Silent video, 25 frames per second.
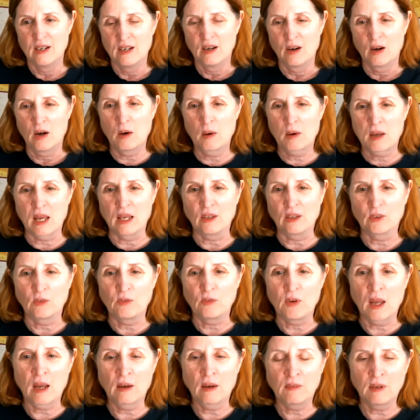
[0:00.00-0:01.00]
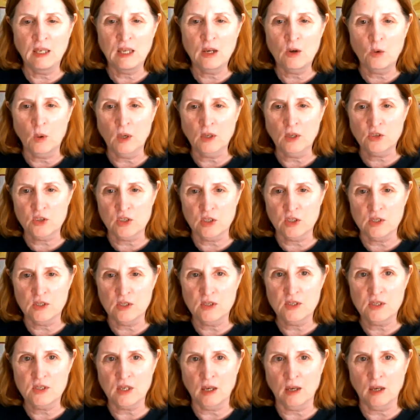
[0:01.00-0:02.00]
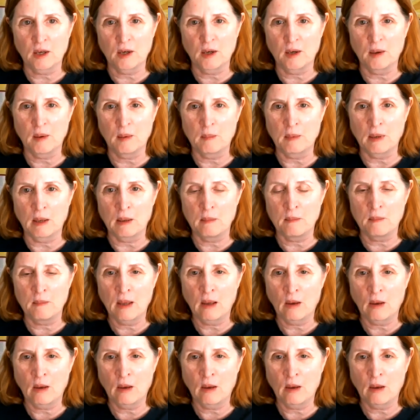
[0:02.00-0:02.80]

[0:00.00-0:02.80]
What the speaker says: Okay, so if you have any questions, I'm